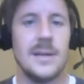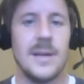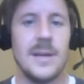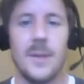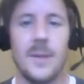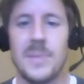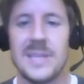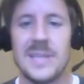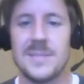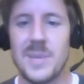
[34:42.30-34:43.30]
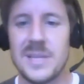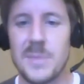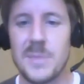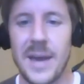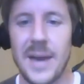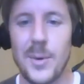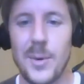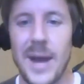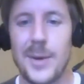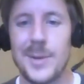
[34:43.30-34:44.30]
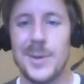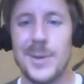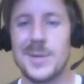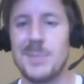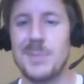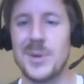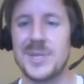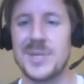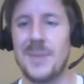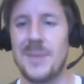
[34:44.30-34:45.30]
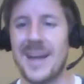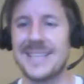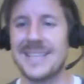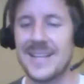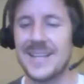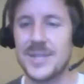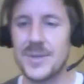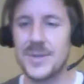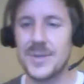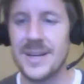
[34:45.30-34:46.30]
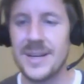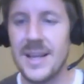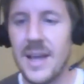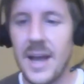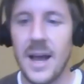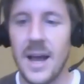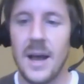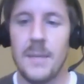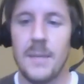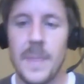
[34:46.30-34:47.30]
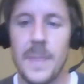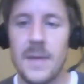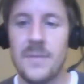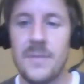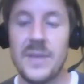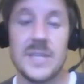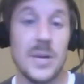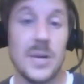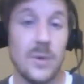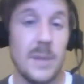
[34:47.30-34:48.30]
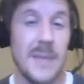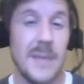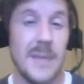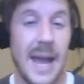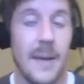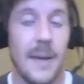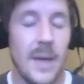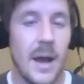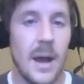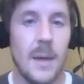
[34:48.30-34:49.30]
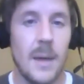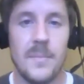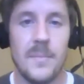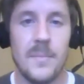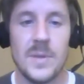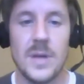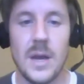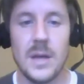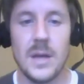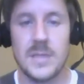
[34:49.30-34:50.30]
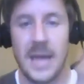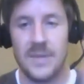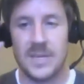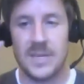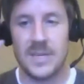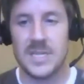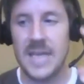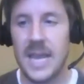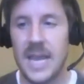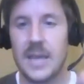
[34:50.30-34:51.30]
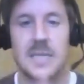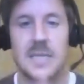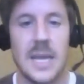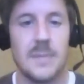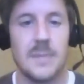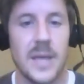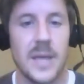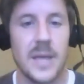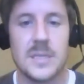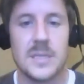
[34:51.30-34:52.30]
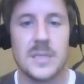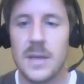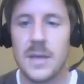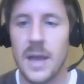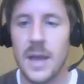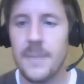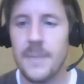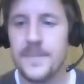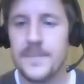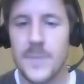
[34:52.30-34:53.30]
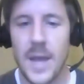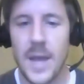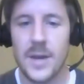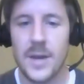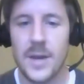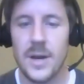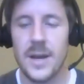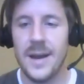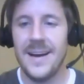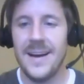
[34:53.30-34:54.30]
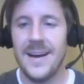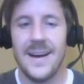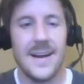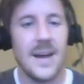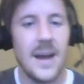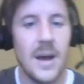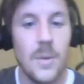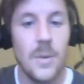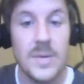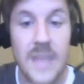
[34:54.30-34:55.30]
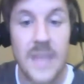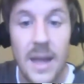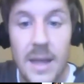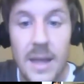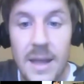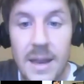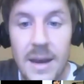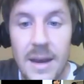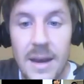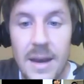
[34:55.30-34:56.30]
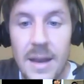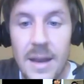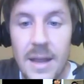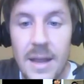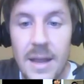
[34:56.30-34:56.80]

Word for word: you know beats beats me. I don't I don't use mousse, so I'm not exactly sure. Um, fixing cream, yeah. Um, uh, to have it stay in stay in place. Okay, good. Perfume. What's that? Perfume.